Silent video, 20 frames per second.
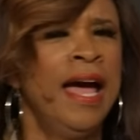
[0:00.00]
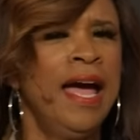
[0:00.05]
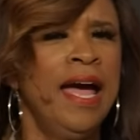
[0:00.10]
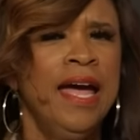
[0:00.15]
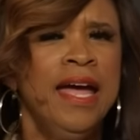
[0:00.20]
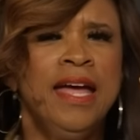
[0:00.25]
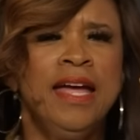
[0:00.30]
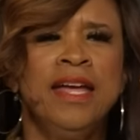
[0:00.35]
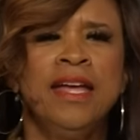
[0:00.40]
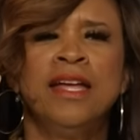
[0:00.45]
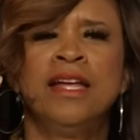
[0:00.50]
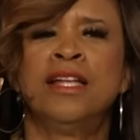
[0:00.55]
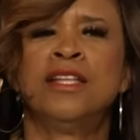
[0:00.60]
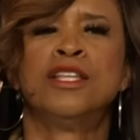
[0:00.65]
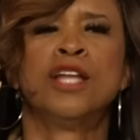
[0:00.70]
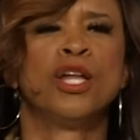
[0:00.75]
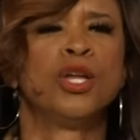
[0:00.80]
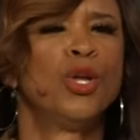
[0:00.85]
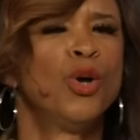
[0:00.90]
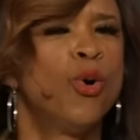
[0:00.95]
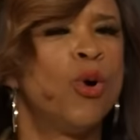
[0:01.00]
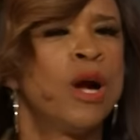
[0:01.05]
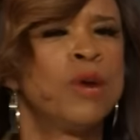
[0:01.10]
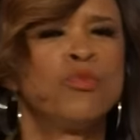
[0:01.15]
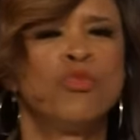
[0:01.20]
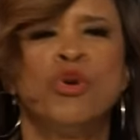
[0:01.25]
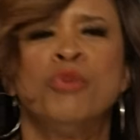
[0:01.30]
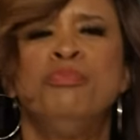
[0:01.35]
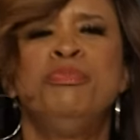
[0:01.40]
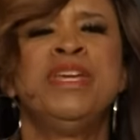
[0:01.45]
Hey, the
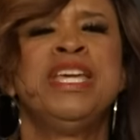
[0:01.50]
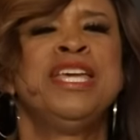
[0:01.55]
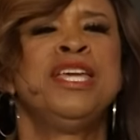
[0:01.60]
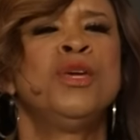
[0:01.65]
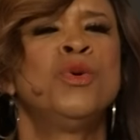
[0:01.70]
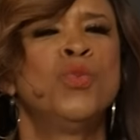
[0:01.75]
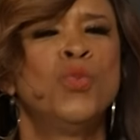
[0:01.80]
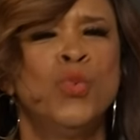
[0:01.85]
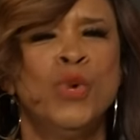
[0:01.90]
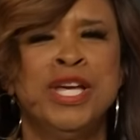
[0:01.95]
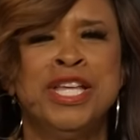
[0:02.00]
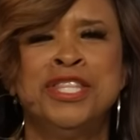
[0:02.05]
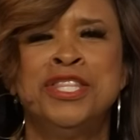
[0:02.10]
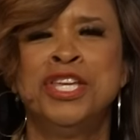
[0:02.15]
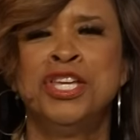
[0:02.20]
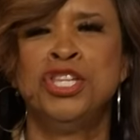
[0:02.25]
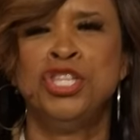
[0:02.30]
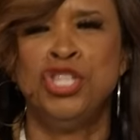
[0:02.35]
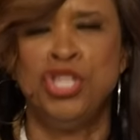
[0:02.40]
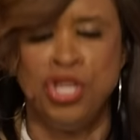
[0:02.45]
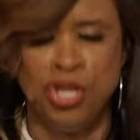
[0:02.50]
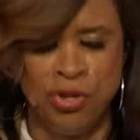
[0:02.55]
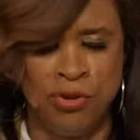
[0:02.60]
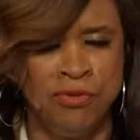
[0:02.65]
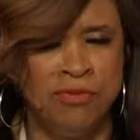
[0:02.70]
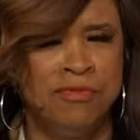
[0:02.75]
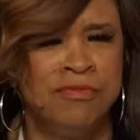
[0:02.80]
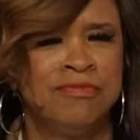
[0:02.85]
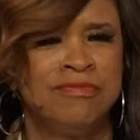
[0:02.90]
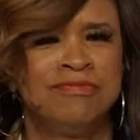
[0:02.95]
Lord will be with
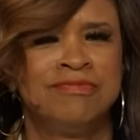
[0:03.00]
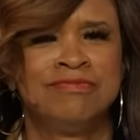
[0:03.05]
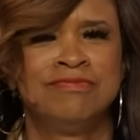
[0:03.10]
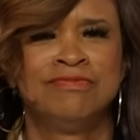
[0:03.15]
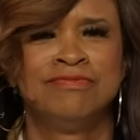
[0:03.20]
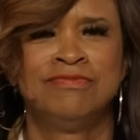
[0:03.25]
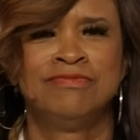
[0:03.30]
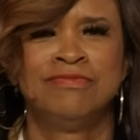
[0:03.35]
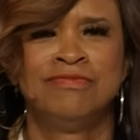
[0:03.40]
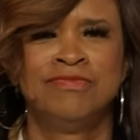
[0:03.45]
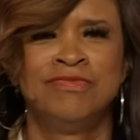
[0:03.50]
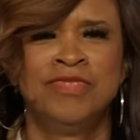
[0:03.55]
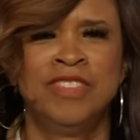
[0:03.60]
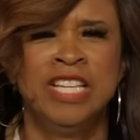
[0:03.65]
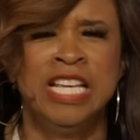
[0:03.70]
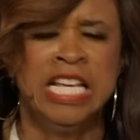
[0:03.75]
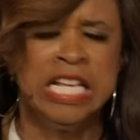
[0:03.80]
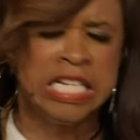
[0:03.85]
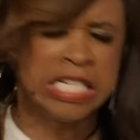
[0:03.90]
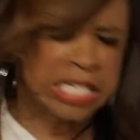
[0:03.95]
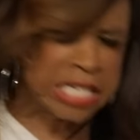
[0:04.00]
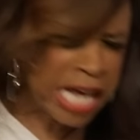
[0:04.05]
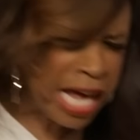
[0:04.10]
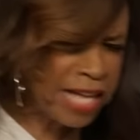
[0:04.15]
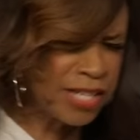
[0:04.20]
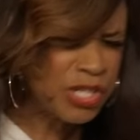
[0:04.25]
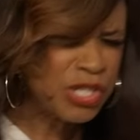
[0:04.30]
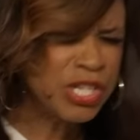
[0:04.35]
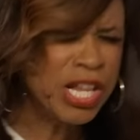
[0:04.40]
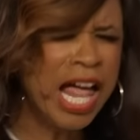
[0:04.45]
you.
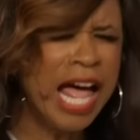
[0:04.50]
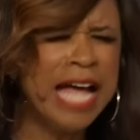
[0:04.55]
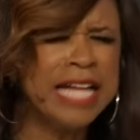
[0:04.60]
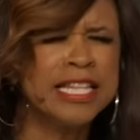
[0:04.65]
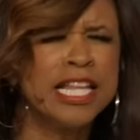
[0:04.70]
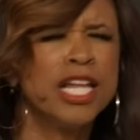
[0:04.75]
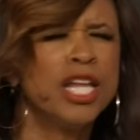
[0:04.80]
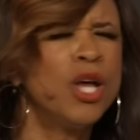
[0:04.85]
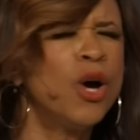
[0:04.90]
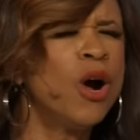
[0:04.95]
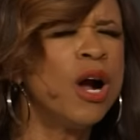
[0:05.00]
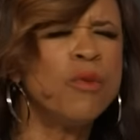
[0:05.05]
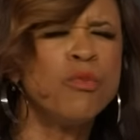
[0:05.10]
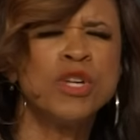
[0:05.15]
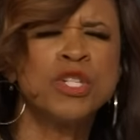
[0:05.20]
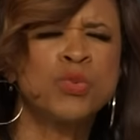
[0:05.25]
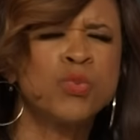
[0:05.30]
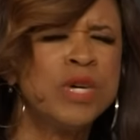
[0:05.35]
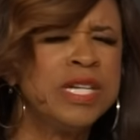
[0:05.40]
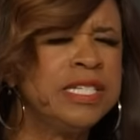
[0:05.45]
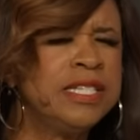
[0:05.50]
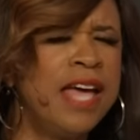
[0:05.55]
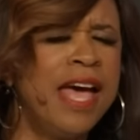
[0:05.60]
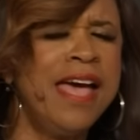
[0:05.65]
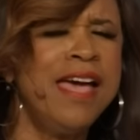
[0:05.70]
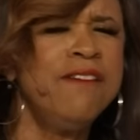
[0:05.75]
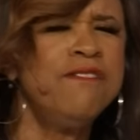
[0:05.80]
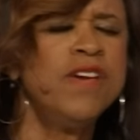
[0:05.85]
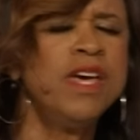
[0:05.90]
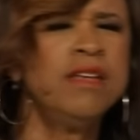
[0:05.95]
Just like the Lord was with
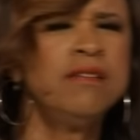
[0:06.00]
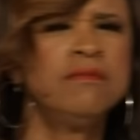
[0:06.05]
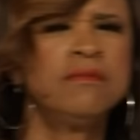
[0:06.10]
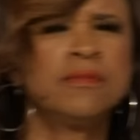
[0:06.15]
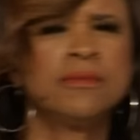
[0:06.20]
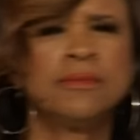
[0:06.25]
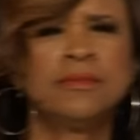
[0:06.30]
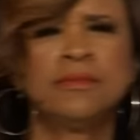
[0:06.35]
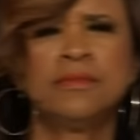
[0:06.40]
David.